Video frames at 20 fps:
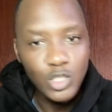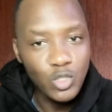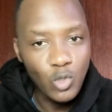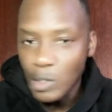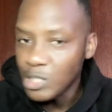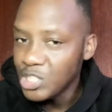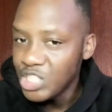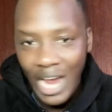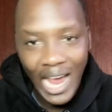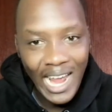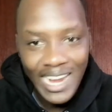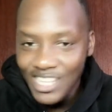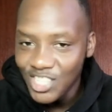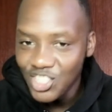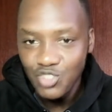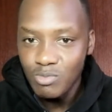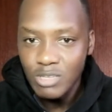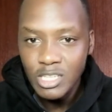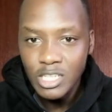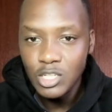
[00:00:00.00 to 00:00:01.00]
Don't
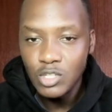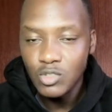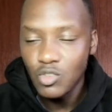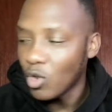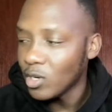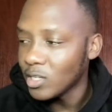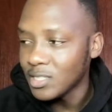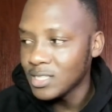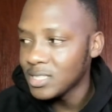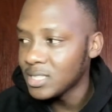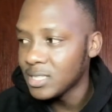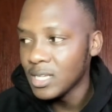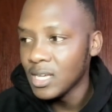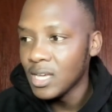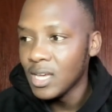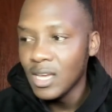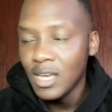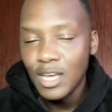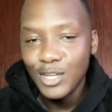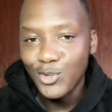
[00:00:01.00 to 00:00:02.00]
challenge me, don't
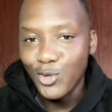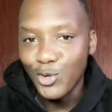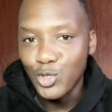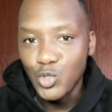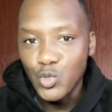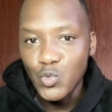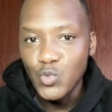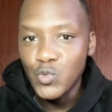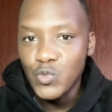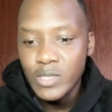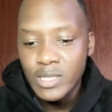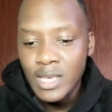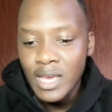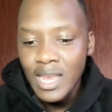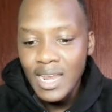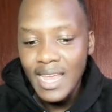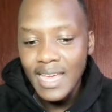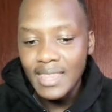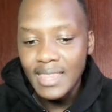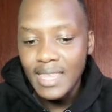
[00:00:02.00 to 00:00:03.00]
do,
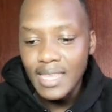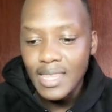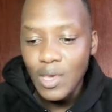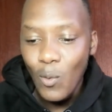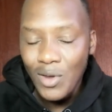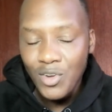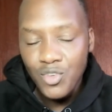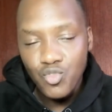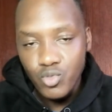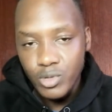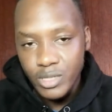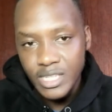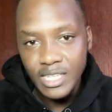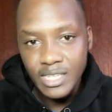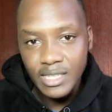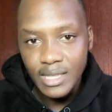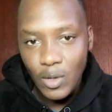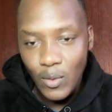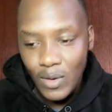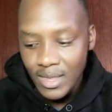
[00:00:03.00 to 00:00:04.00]
like, they want
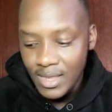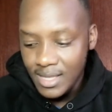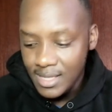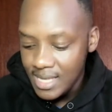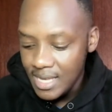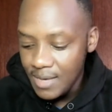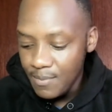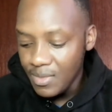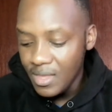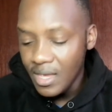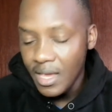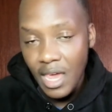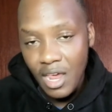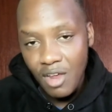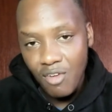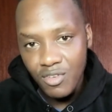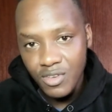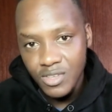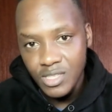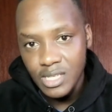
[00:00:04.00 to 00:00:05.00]
routine. They want the same thing
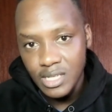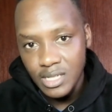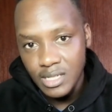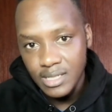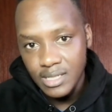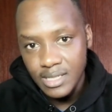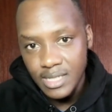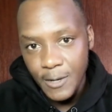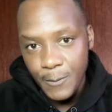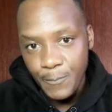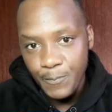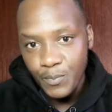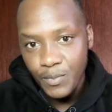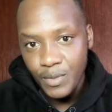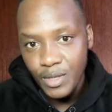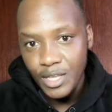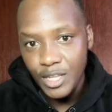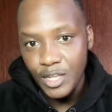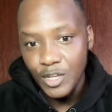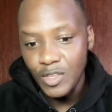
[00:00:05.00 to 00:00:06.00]
every single day.
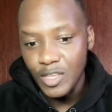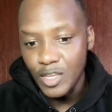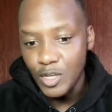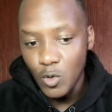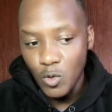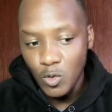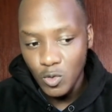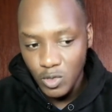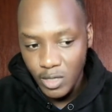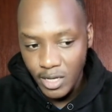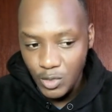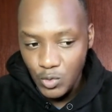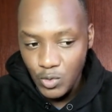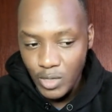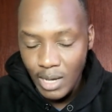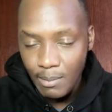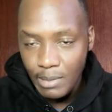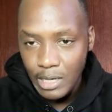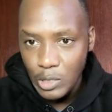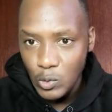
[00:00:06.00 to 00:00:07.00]
They know, okay,
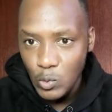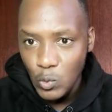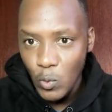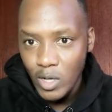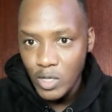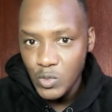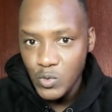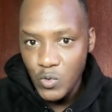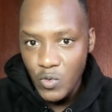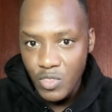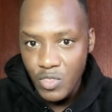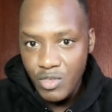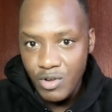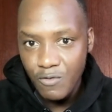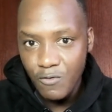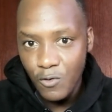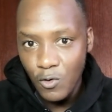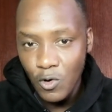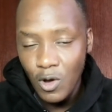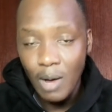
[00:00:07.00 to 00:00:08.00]
today I'm going to do 1, 2, 3,
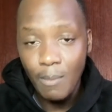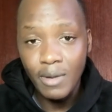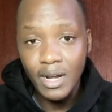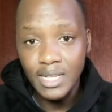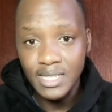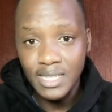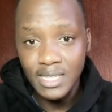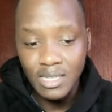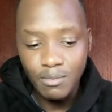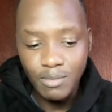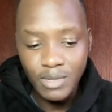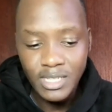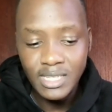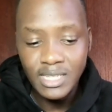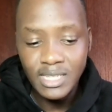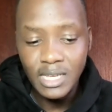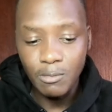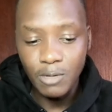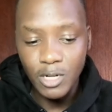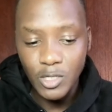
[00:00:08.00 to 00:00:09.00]
4. I'm going to attend a
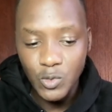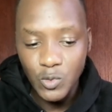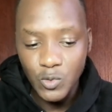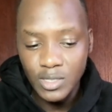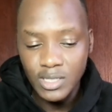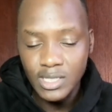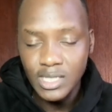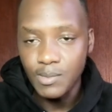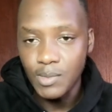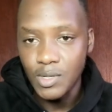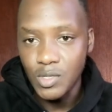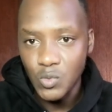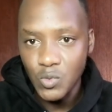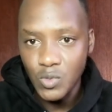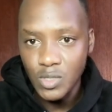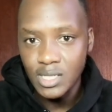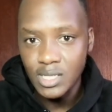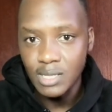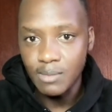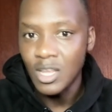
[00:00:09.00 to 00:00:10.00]
meeting. I'm going to do this. I'm going to
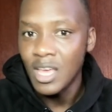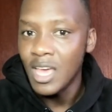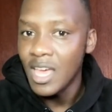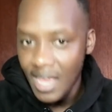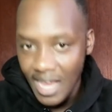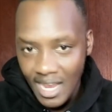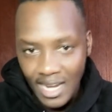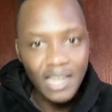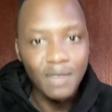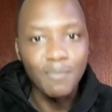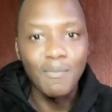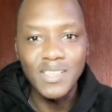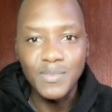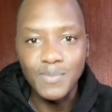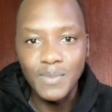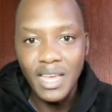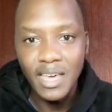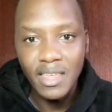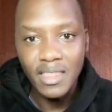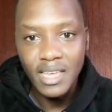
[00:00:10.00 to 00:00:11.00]
do this. And it
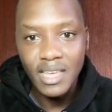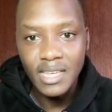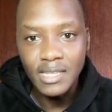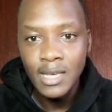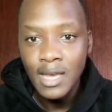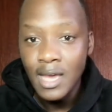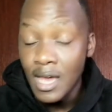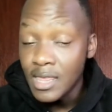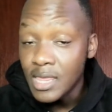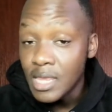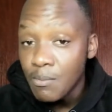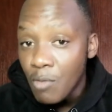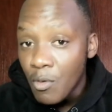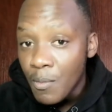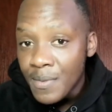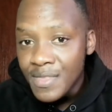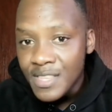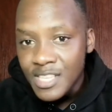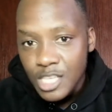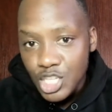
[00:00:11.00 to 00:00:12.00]
must be like that. The
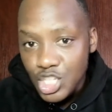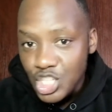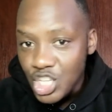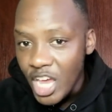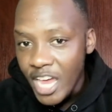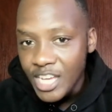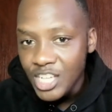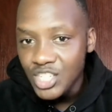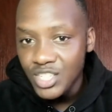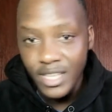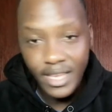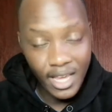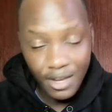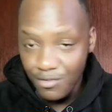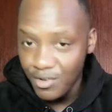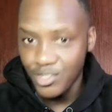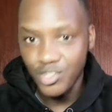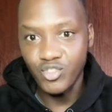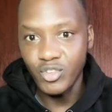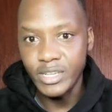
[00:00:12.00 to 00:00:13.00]
moment there's a change, they get
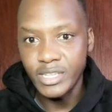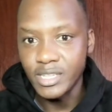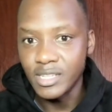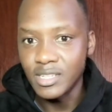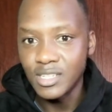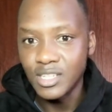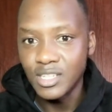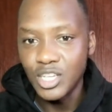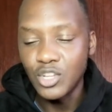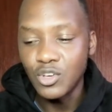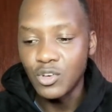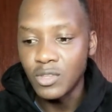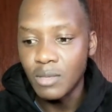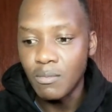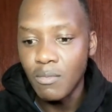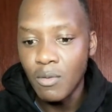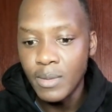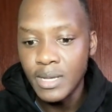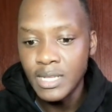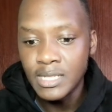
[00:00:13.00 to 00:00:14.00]
frustrated. The
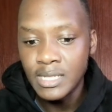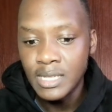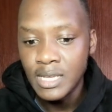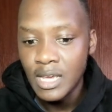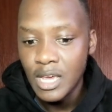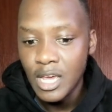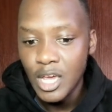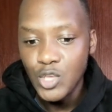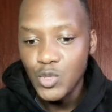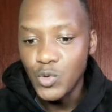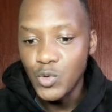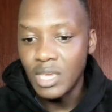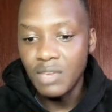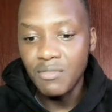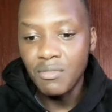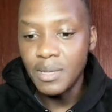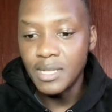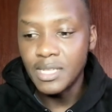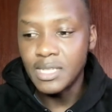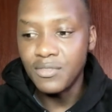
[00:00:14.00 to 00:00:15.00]
moment you
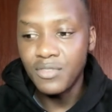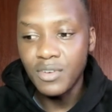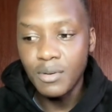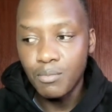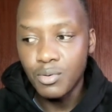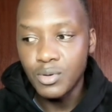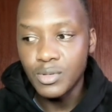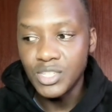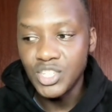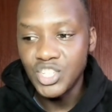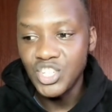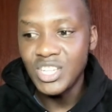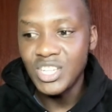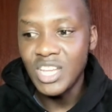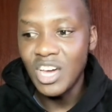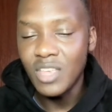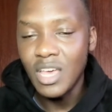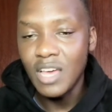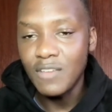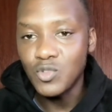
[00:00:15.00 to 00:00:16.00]
give them a different position,
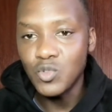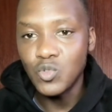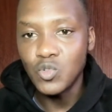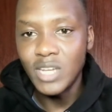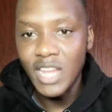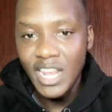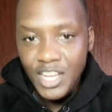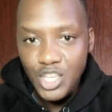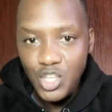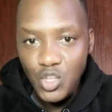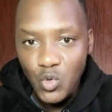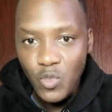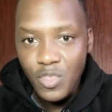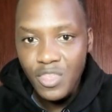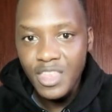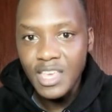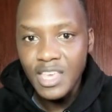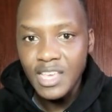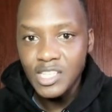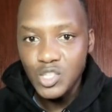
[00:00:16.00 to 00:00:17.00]
now they have to learn new
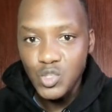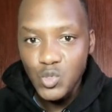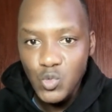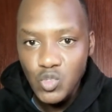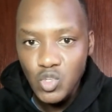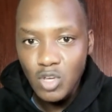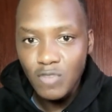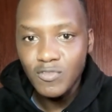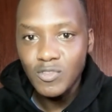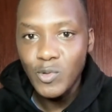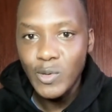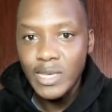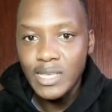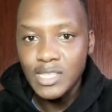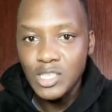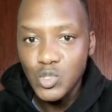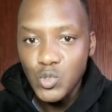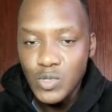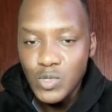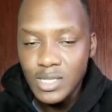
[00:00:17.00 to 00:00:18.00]
things, new
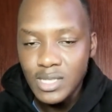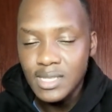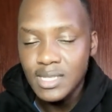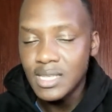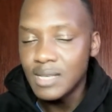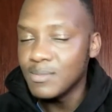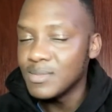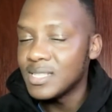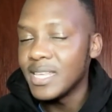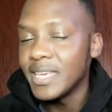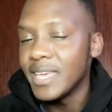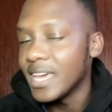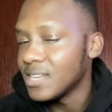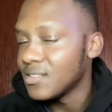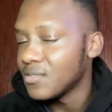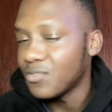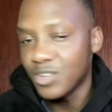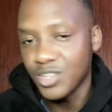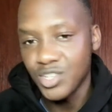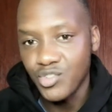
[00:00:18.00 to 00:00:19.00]
softwares, new systems, they
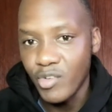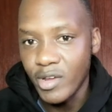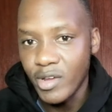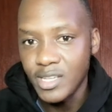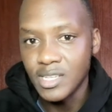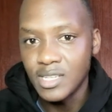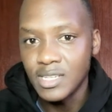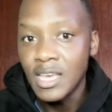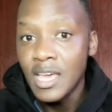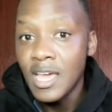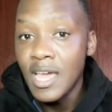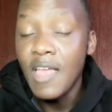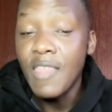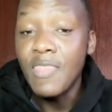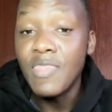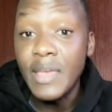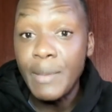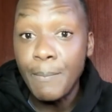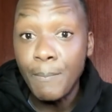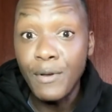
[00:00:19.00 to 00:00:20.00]
get frustrated.
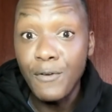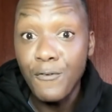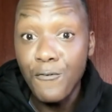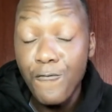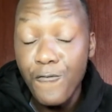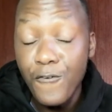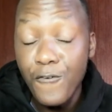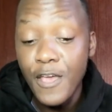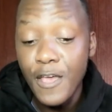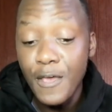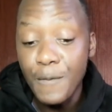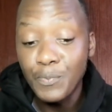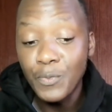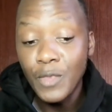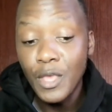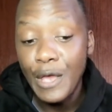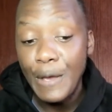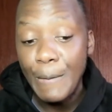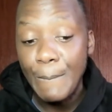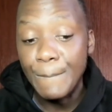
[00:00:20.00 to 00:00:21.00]
They prefer
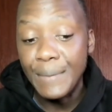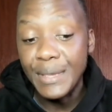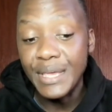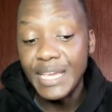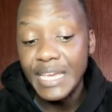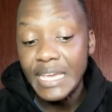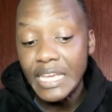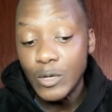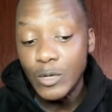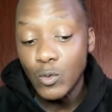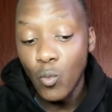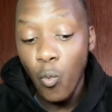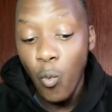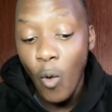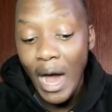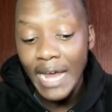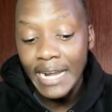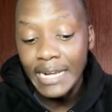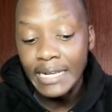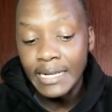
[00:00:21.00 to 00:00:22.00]
being in
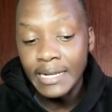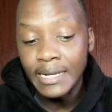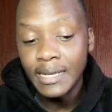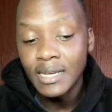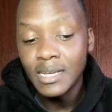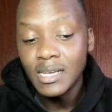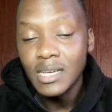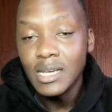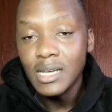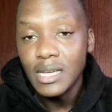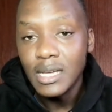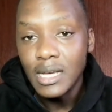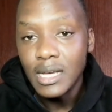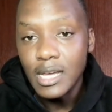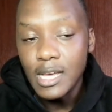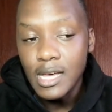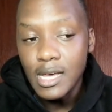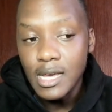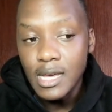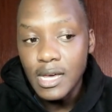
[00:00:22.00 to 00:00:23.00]
one
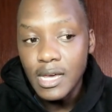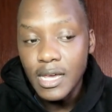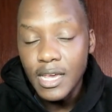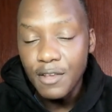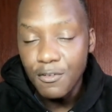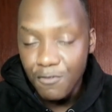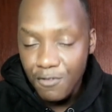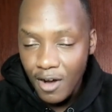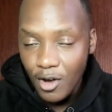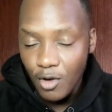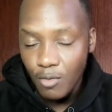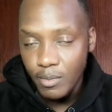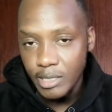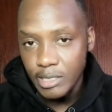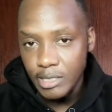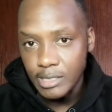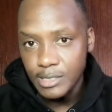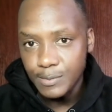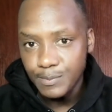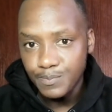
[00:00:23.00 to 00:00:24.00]

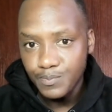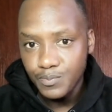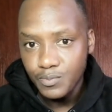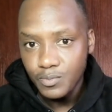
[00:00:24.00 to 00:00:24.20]
environment.